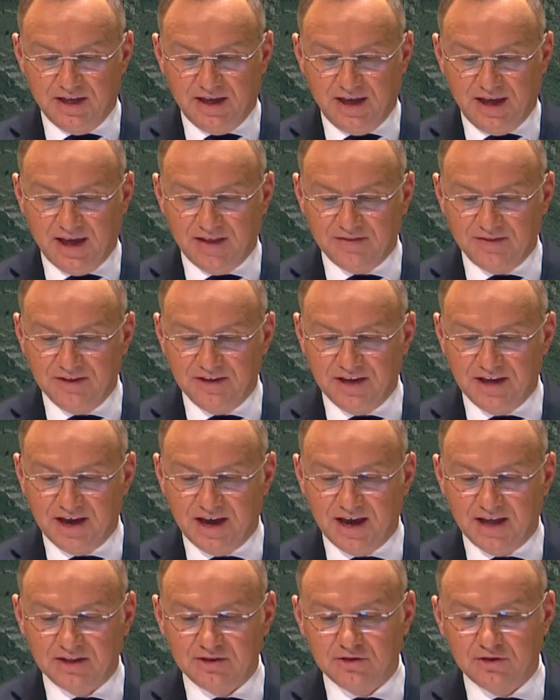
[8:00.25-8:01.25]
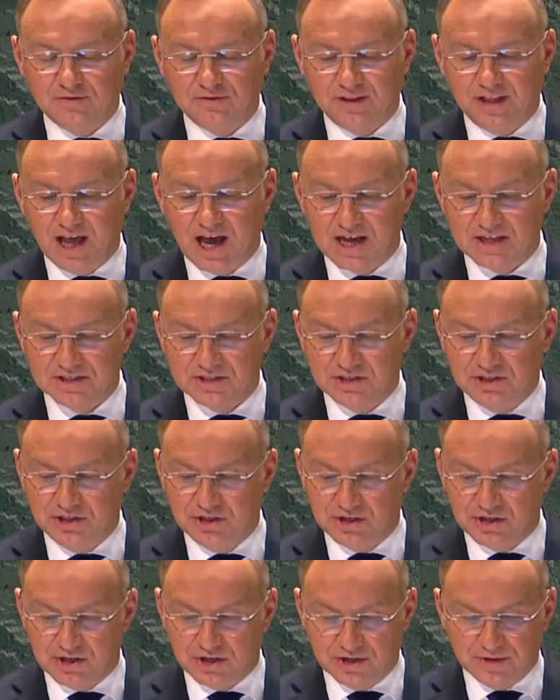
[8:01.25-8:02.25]
at the end of last
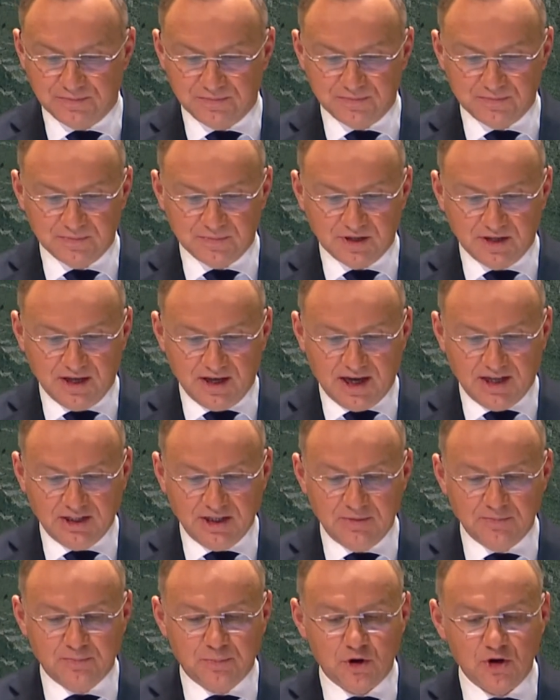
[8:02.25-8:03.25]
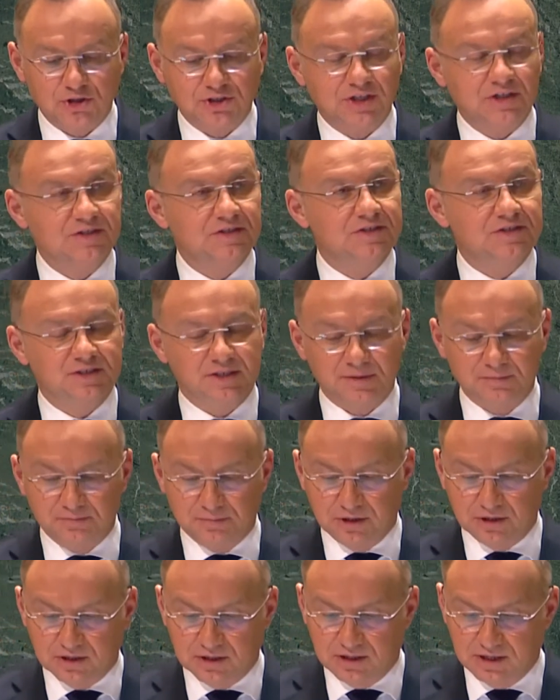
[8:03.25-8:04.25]
year, an important
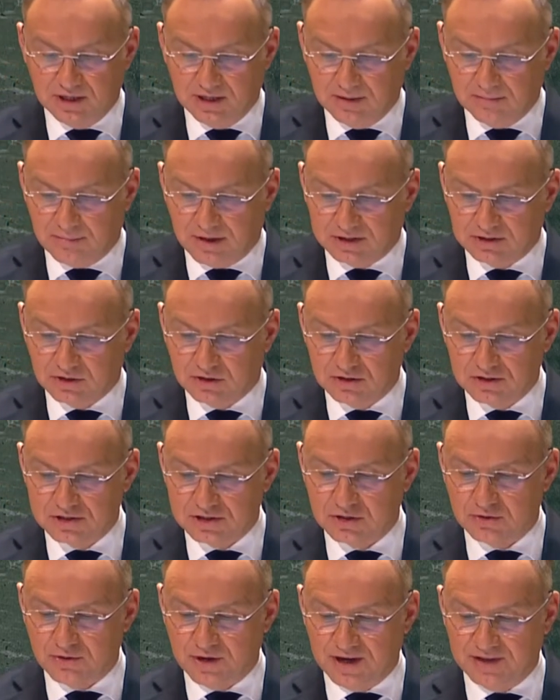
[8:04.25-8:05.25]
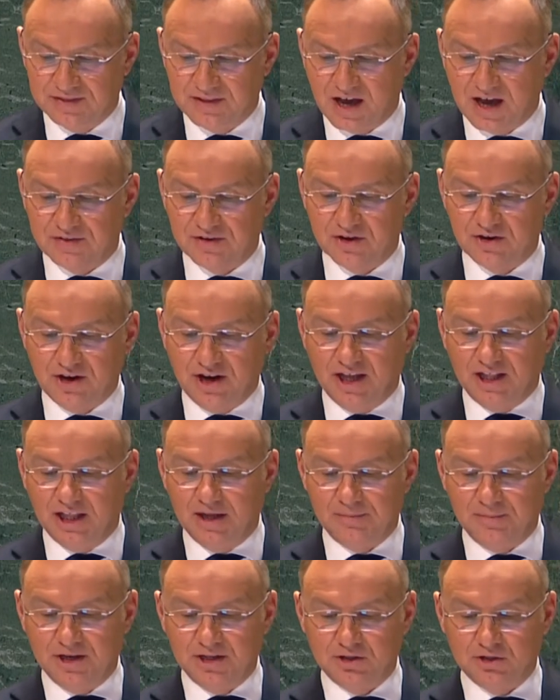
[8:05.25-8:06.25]
symbol, but also another
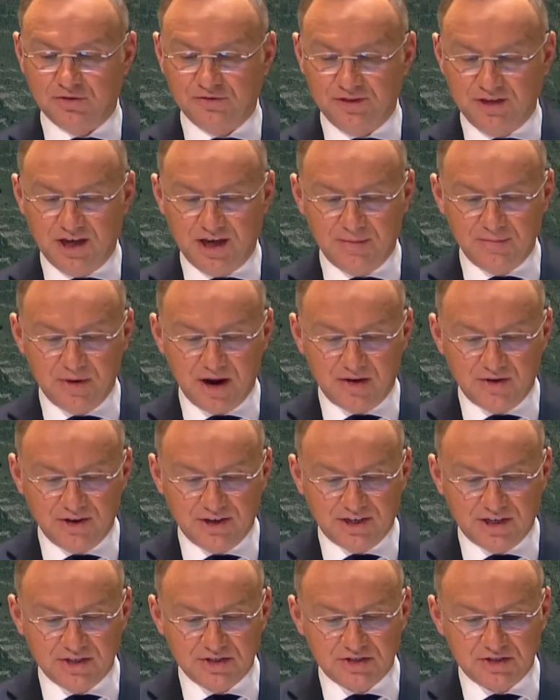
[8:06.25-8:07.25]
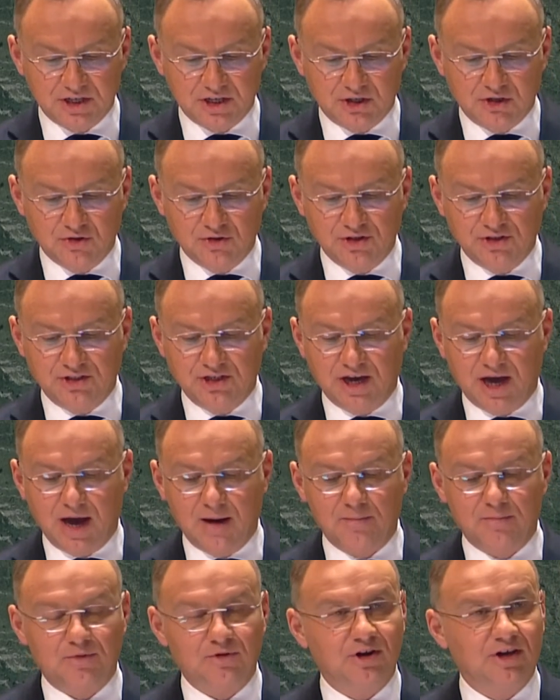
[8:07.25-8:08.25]
element of the American security
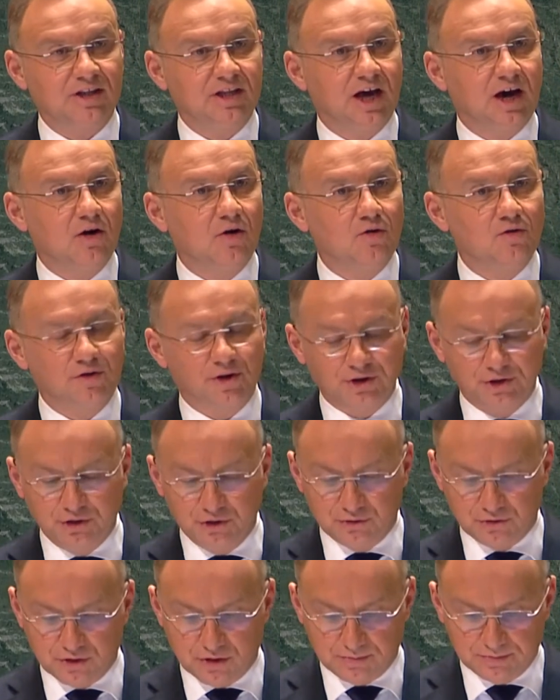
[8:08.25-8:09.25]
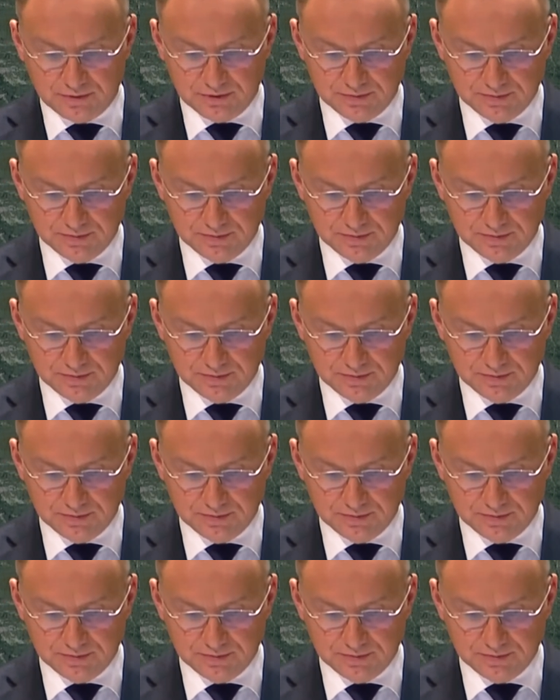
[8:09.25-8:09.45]
umbrella over Europe.